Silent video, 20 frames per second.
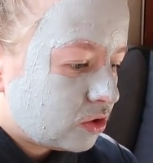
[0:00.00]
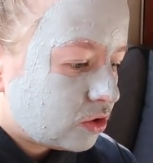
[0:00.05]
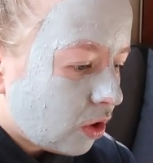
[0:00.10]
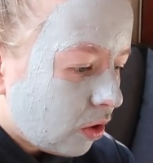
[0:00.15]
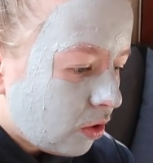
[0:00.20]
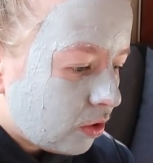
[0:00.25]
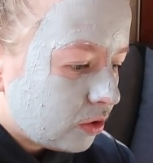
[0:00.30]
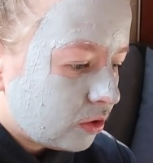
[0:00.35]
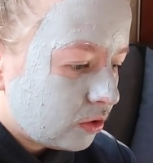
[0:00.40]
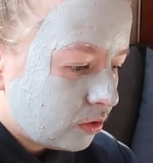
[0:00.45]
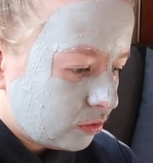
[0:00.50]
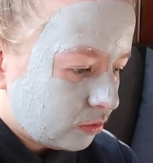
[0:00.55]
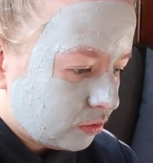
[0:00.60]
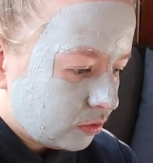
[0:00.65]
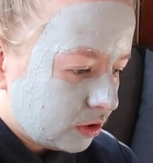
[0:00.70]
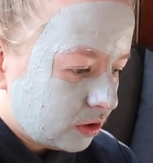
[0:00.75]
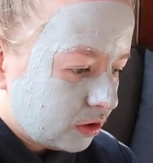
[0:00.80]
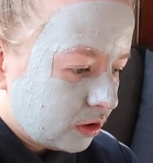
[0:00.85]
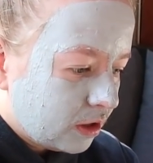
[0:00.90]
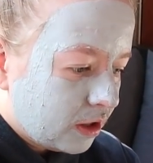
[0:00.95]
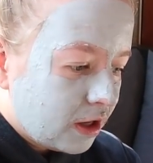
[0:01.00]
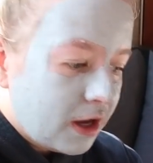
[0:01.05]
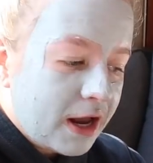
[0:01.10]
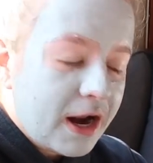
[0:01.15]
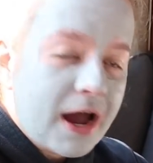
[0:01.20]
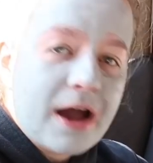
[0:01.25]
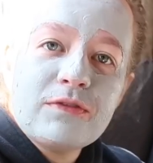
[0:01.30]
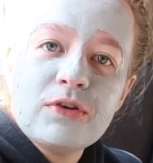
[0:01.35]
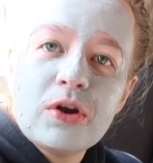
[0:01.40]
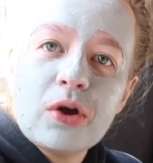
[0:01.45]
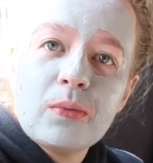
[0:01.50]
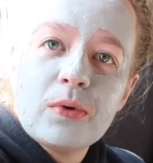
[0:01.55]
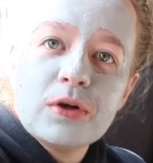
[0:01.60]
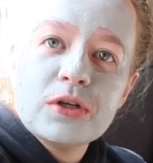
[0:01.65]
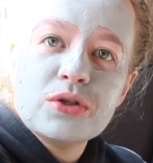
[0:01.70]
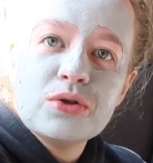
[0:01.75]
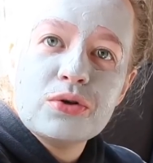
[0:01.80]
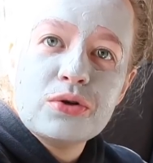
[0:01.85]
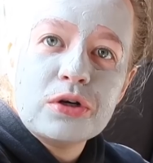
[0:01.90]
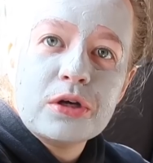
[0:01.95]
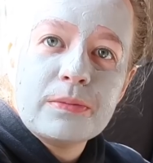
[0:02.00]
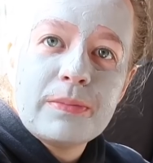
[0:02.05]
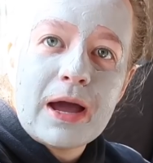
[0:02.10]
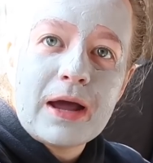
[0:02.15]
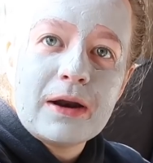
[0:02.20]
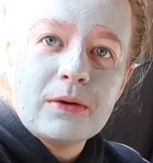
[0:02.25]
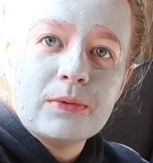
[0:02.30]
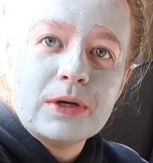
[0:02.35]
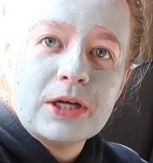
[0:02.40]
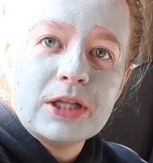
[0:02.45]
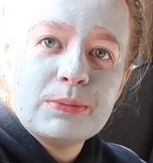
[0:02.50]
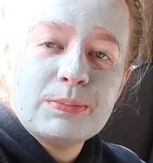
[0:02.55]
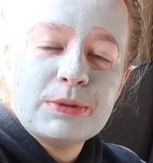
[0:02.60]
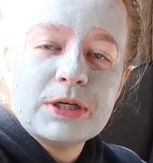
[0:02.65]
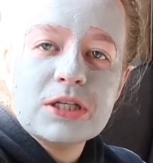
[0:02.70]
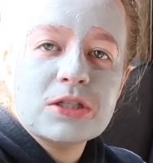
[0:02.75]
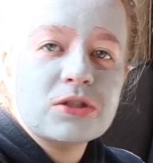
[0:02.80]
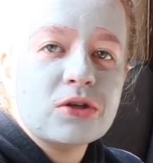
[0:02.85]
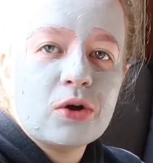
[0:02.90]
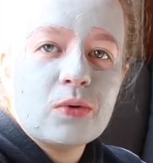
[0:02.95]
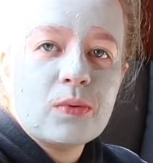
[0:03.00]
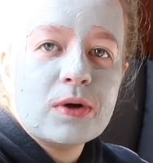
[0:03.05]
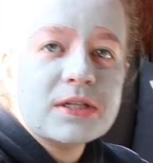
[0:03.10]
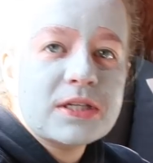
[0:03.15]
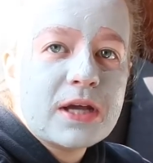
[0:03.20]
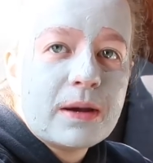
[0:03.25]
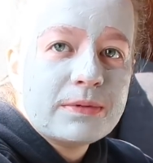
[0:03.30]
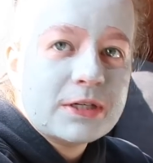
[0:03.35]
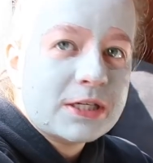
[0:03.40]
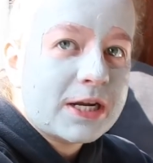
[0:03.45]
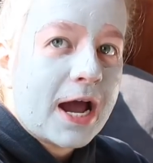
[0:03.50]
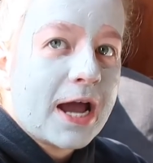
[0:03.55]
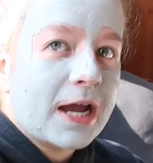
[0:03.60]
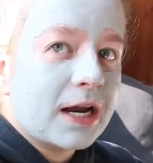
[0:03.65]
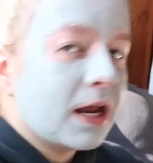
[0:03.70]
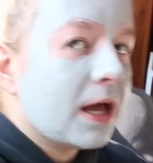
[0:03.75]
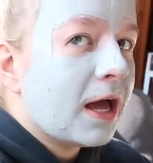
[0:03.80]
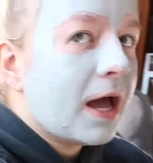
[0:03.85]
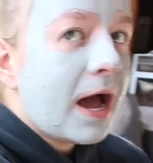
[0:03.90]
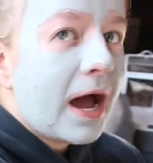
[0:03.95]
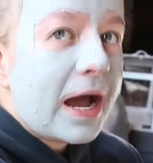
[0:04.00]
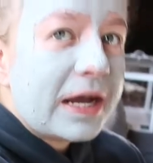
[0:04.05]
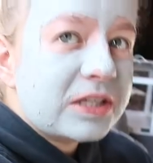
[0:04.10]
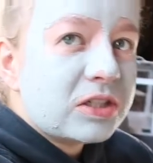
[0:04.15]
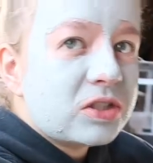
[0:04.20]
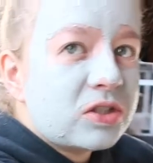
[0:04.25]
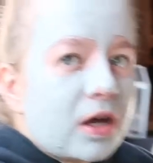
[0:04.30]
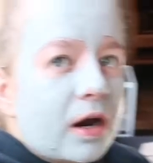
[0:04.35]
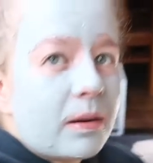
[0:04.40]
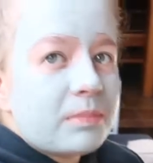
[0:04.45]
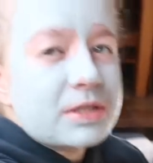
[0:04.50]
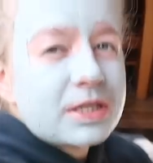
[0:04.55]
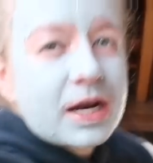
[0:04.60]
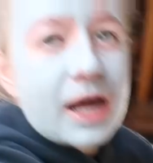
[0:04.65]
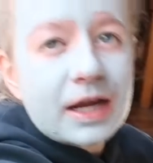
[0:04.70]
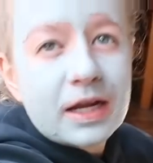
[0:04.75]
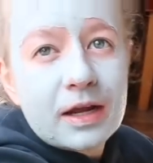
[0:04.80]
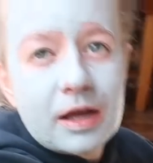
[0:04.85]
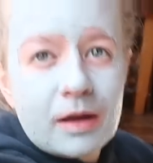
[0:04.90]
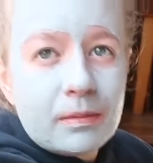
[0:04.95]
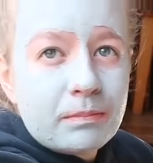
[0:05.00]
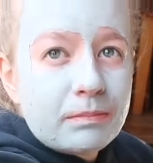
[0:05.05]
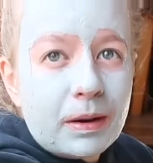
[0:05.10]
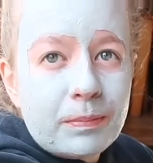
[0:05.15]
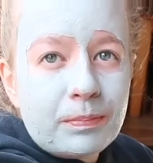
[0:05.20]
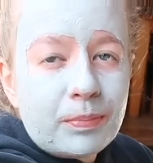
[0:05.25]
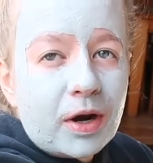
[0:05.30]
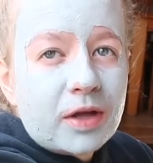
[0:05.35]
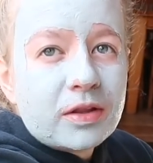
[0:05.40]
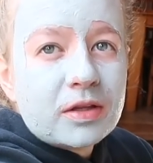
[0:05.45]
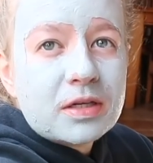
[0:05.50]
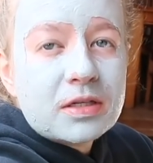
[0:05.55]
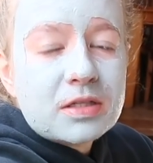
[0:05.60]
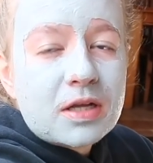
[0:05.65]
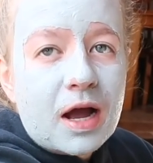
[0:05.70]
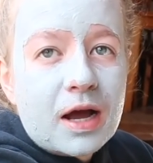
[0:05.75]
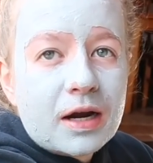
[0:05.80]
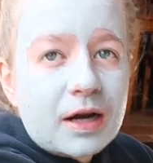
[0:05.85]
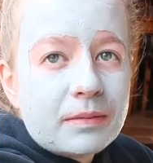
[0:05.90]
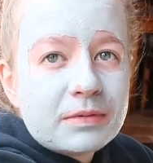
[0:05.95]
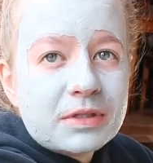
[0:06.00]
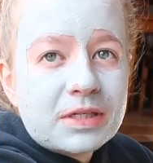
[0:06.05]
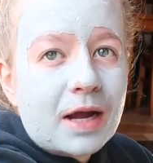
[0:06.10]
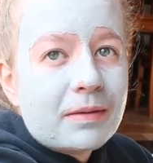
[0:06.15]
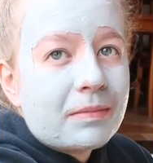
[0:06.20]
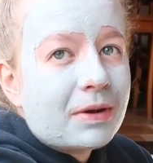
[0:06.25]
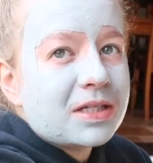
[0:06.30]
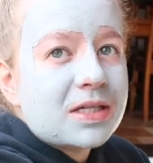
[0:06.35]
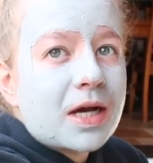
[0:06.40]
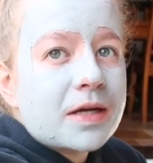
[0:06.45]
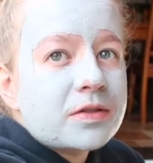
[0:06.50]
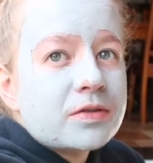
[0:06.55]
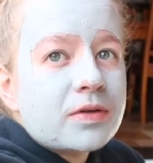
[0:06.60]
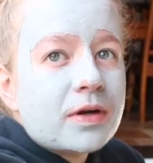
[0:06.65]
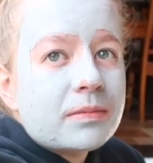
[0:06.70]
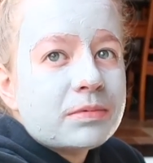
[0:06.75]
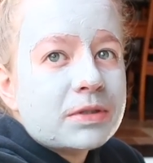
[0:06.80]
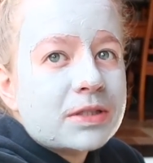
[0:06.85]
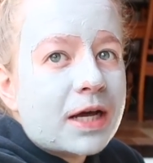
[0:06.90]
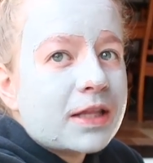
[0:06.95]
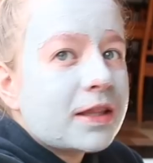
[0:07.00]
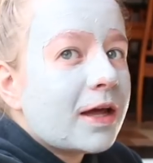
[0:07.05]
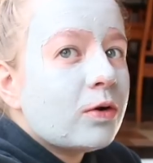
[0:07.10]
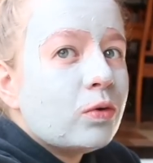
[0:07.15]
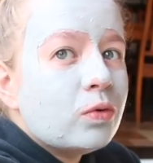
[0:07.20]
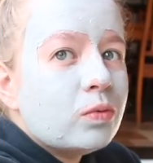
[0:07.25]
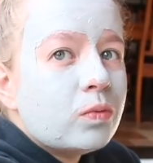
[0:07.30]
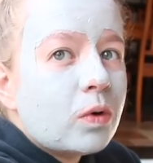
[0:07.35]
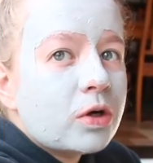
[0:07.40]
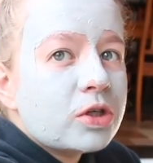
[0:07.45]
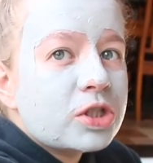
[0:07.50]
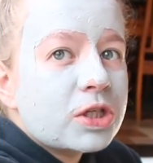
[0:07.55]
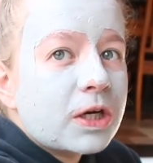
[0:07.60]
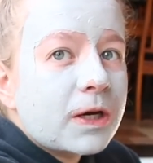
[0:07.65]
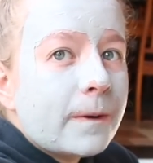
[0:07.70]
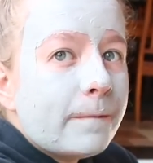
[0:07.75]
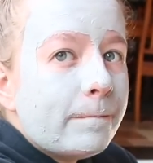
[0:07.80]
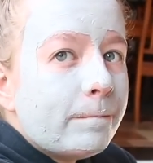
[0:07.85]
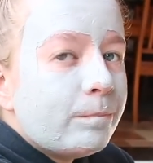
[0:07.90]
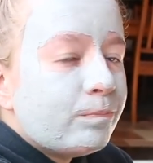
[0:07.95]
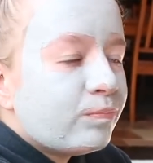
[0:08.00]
so good. And I have no one to talk about it with because no one's up to date. Hayden's not up to date. My brothers aren't up to date. My dad's not up to date. They all watch it.